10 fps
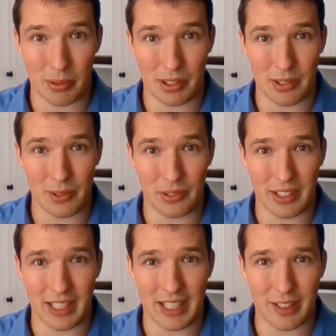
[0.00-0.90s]
to produce
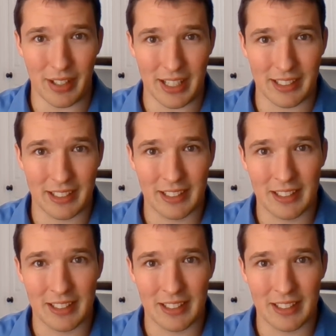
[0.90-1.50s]
and to innovate.